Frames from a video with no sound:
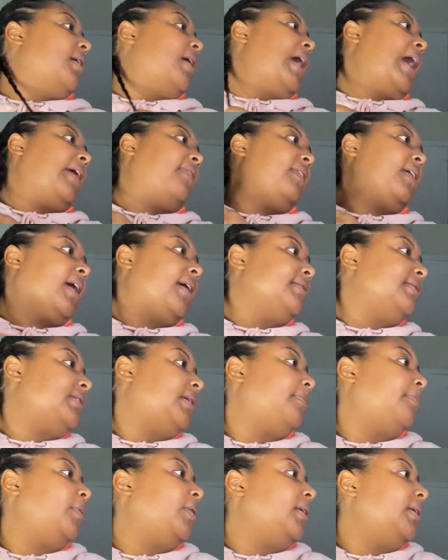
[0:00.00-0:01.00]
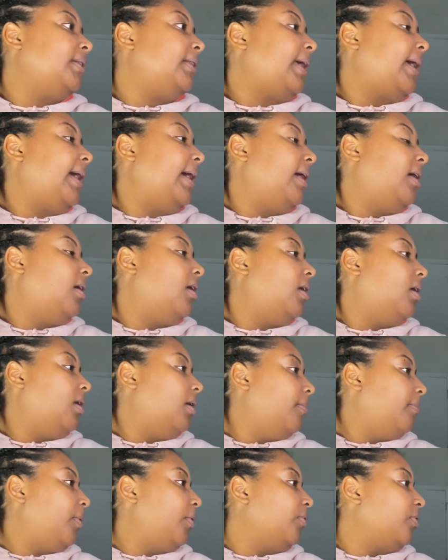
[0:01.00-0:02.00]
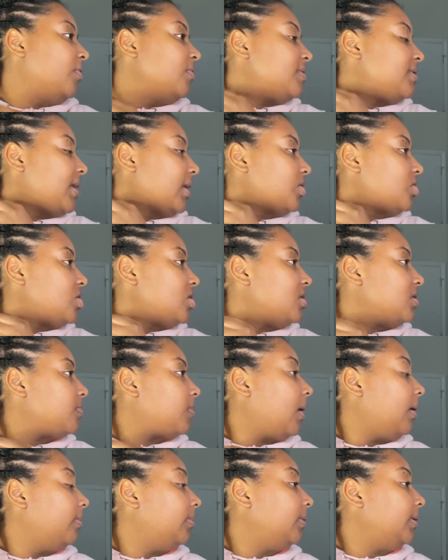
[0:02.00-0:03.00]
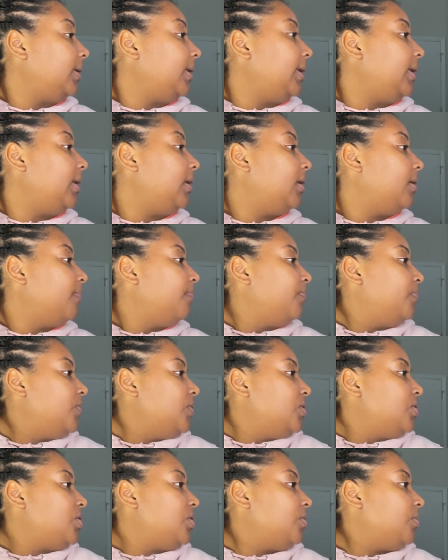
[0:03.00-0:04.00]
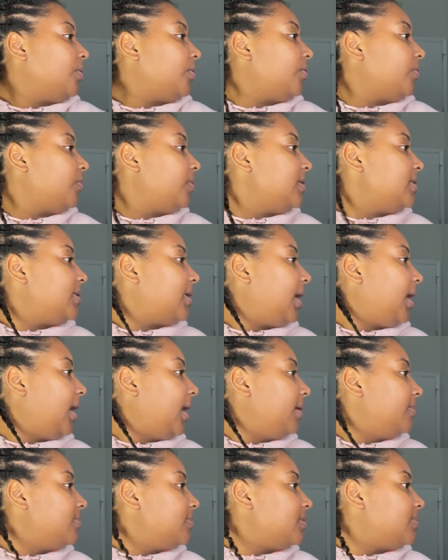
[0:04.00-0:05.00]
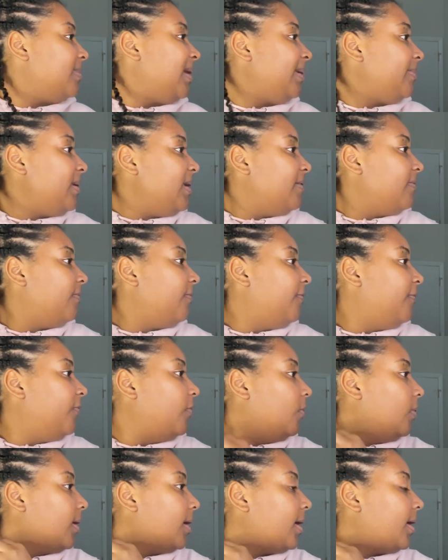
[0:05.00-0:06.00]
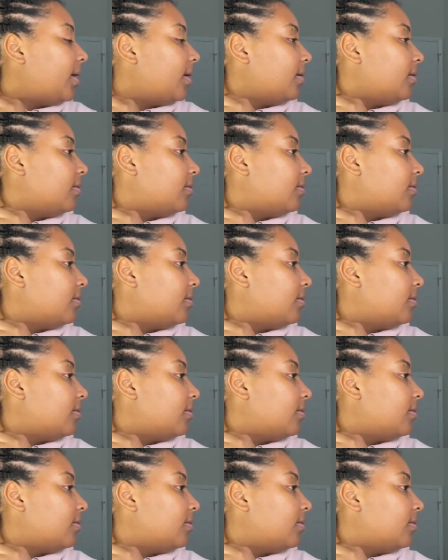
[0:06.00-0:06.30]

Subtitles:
I think I separated that, both those sections probably 2 or 3 times, maybe even 4.